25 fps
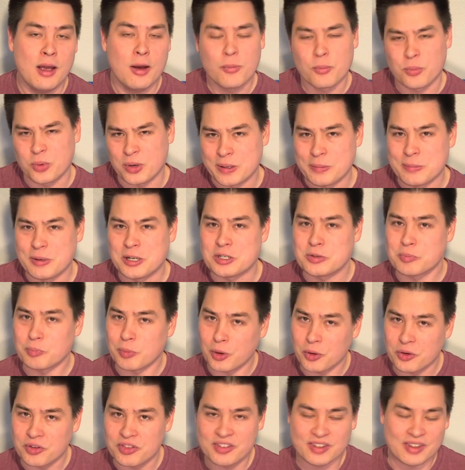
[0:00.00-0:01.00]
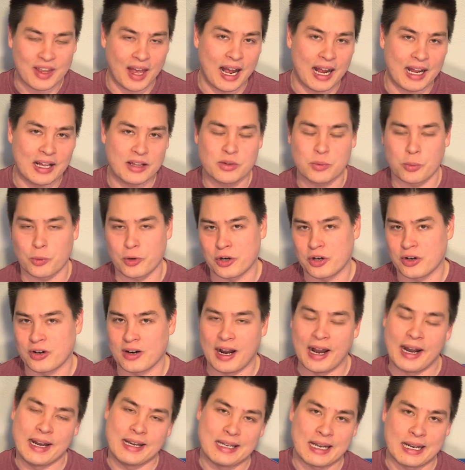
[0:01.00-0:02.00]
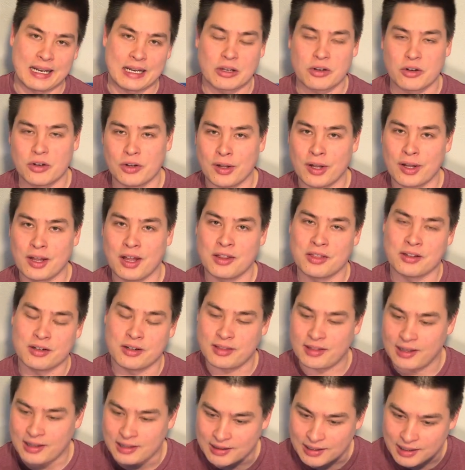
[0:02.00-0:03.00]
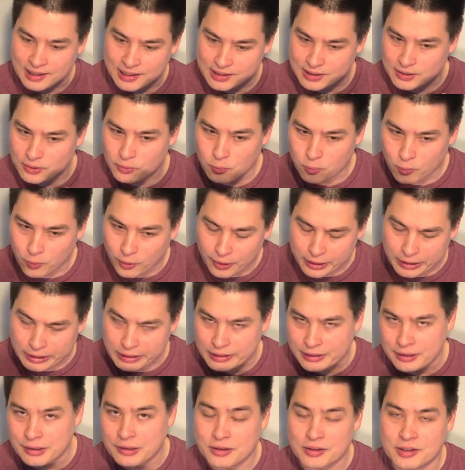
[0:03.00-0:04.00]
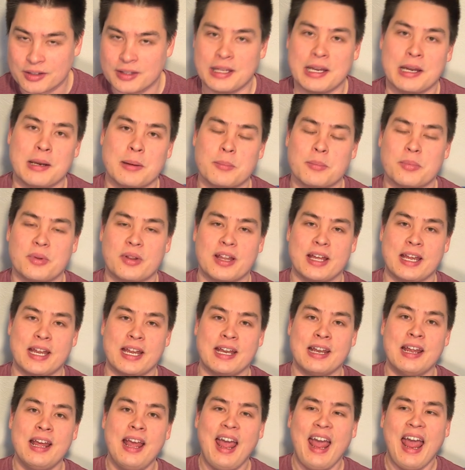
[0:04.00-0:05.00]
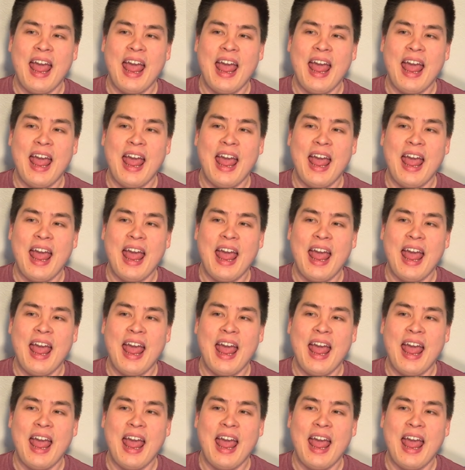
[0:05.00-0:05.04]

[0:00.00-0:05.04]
Pretty much both sides were identical other than like one little nameplate,